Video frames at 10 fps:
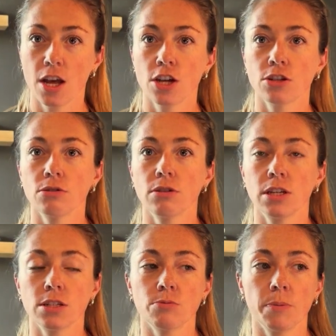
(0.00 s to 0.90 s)
So
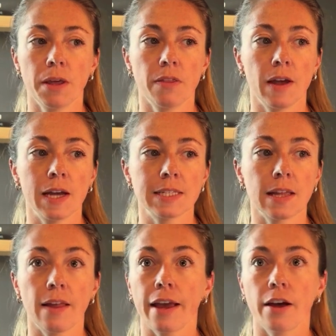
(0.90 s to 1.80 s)
these will be things
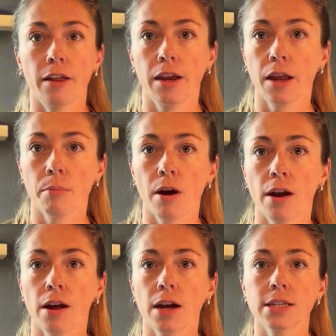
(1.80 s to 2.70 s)
like cleaning
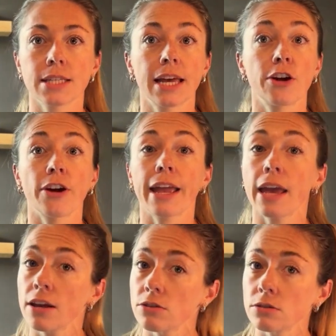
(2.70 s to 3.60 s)
products, like your
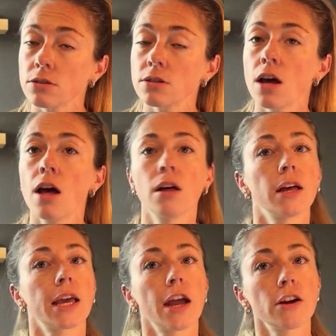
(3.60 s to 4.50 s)
candles,
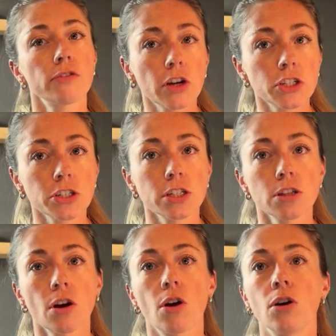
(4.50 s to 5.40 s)
like air fresheners in
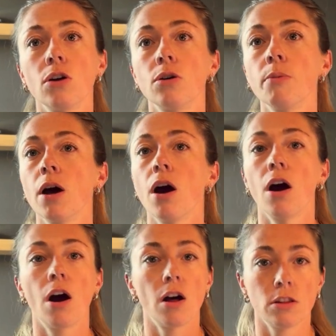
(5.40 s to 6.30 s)
the home,
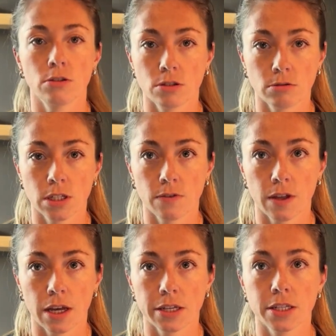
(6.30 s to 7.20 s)
all those sorts of
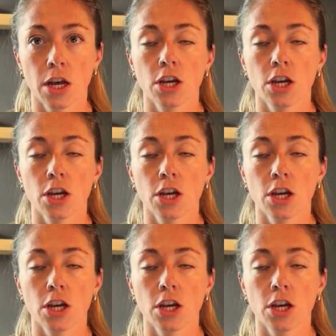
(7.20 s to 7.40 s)
things.